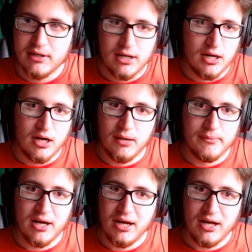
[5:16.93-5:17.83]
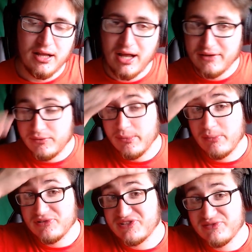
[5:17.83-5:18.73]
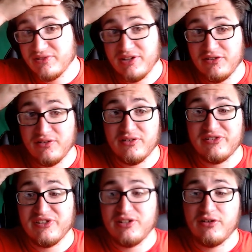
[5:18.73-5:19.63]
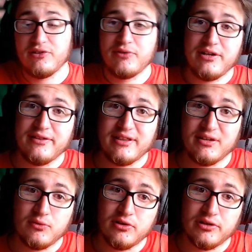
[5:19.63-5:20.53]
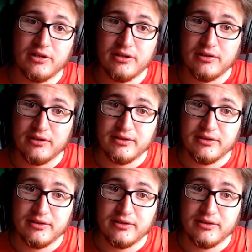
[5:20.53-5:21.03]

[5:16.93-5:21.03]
I remember seeing on the Reddit that they weren't gonna